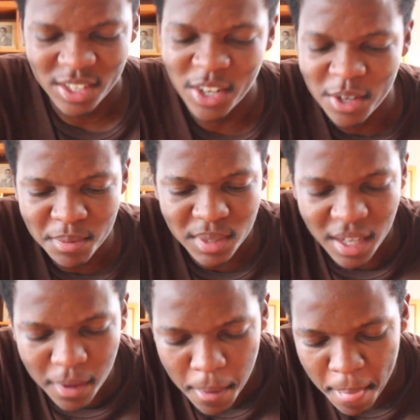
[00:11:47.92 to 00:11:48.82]
you know what I'm
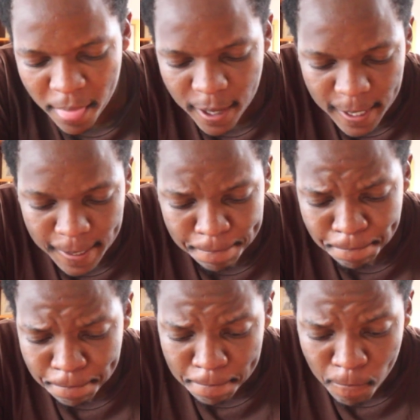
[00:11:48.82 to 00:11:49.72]
saying?
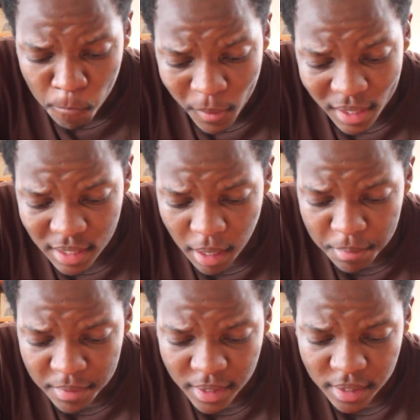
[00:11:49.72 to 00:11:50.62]

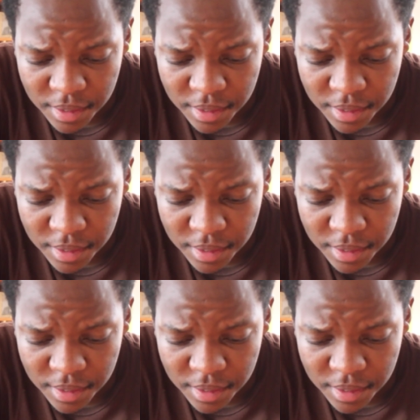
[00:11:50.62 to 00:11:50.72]
Some,